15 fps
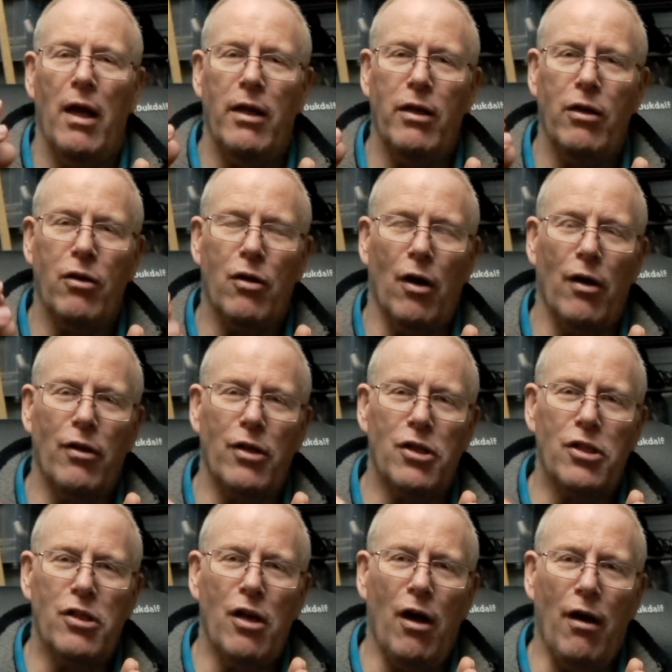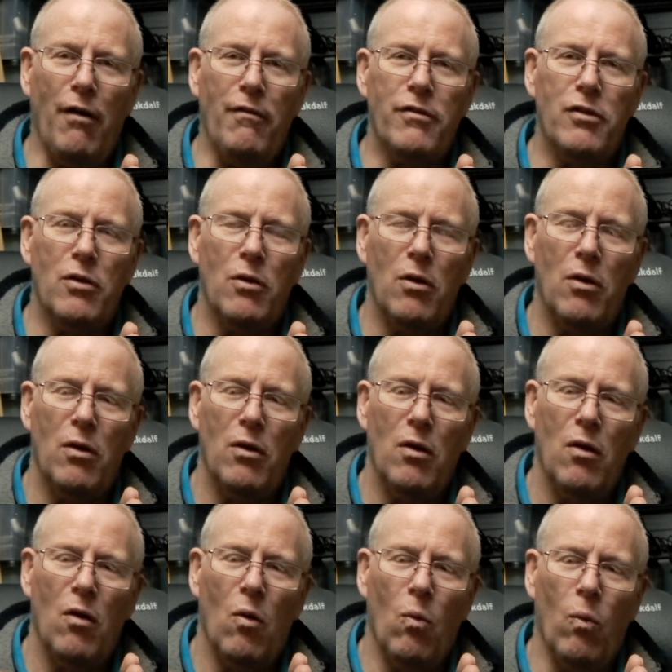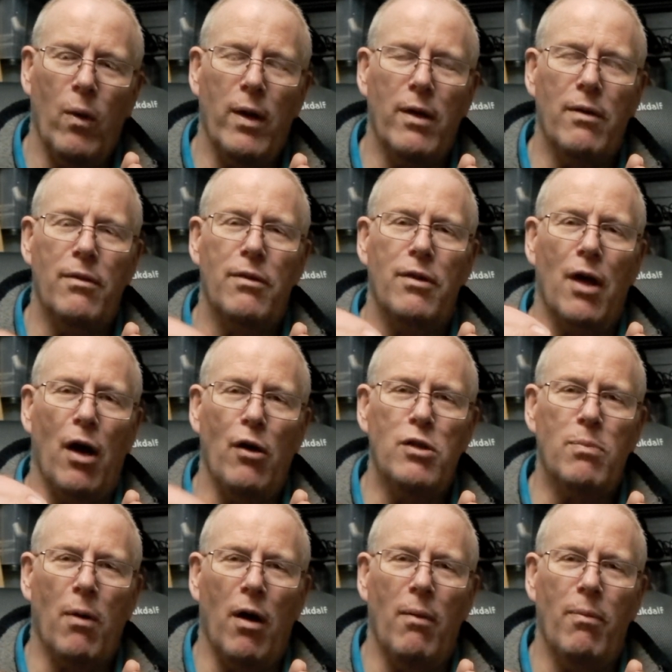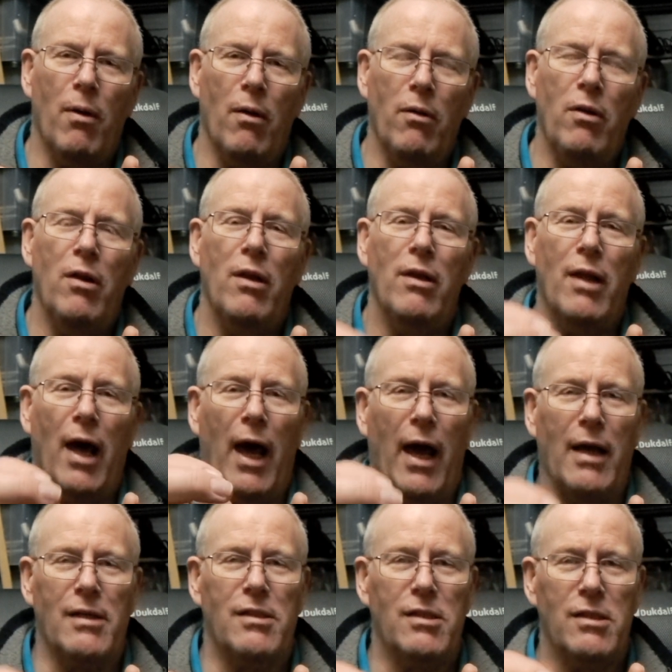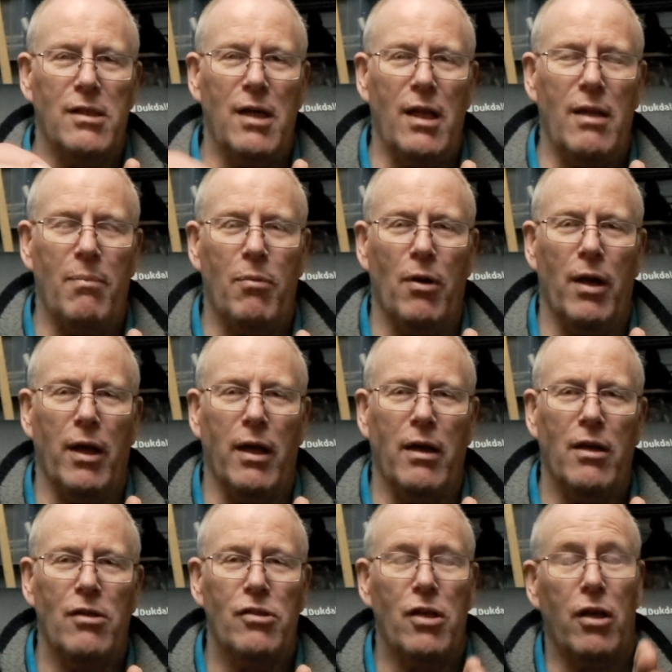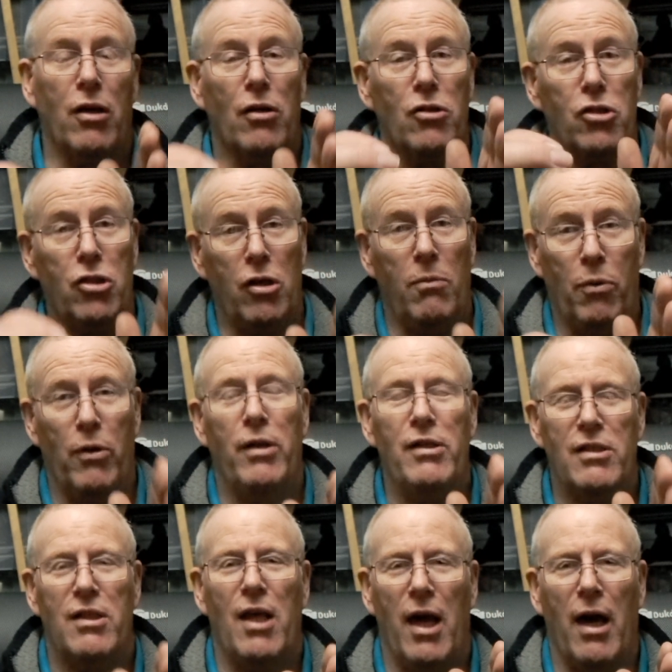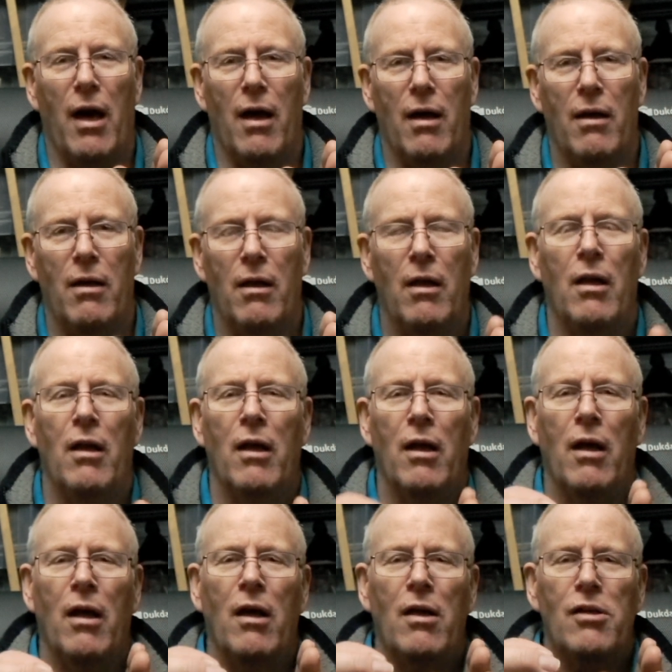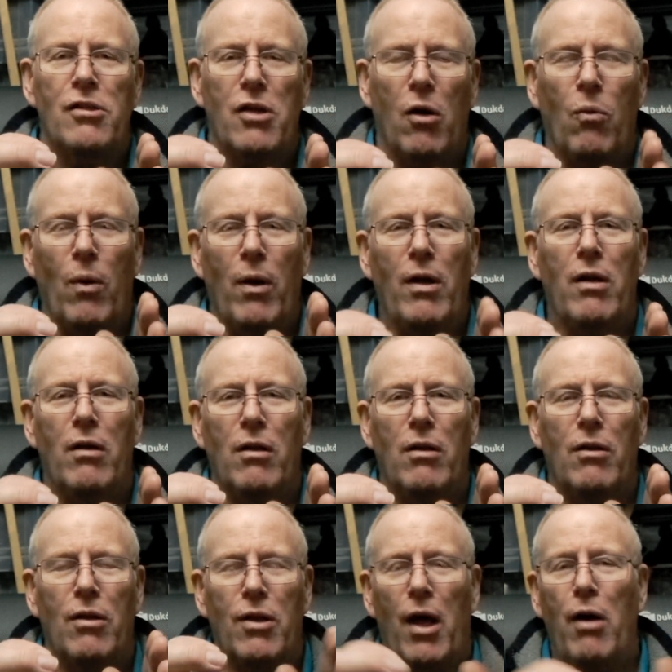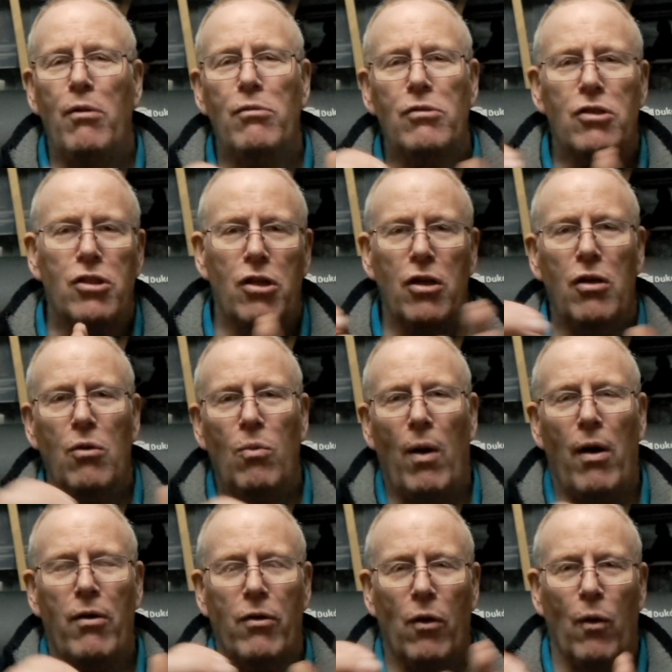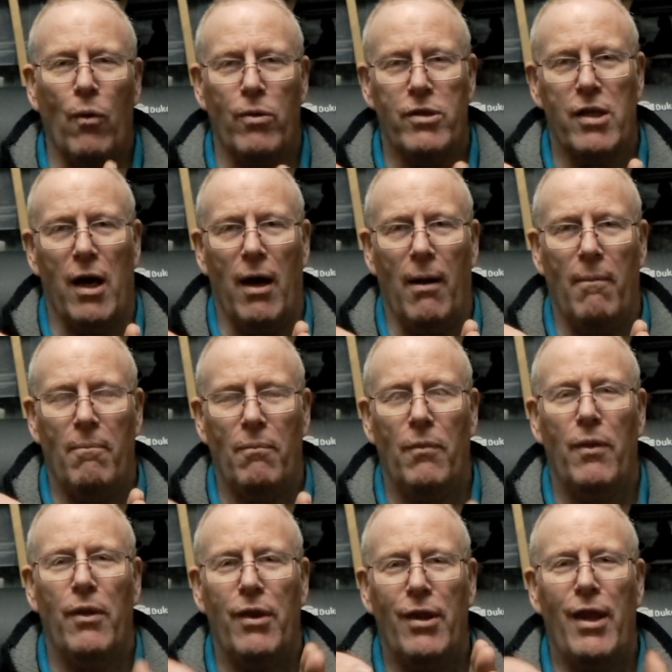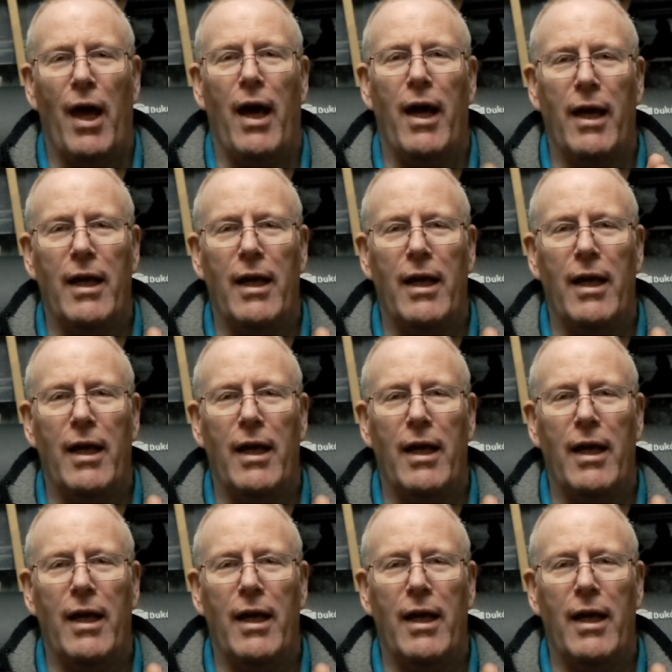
you've got the shaft with the hose pipe on, that acts as another pulley. So you've got two pulleys there. So what, those two won't alter. That